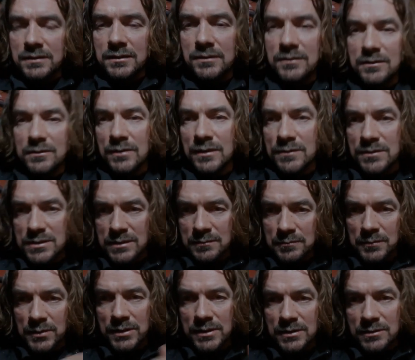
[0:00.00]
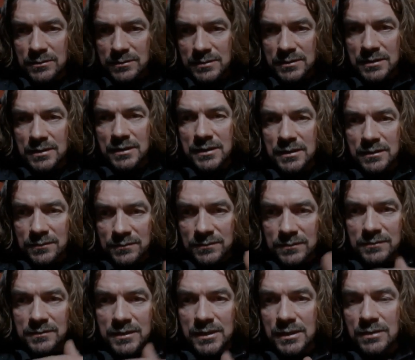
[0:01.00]
If you have somebody who's kind of
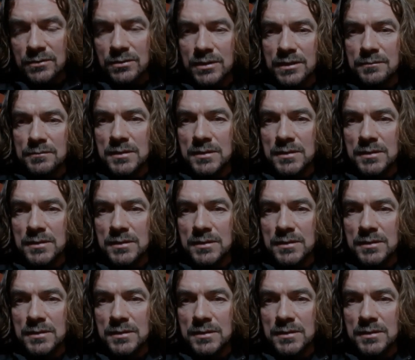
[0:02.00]
equal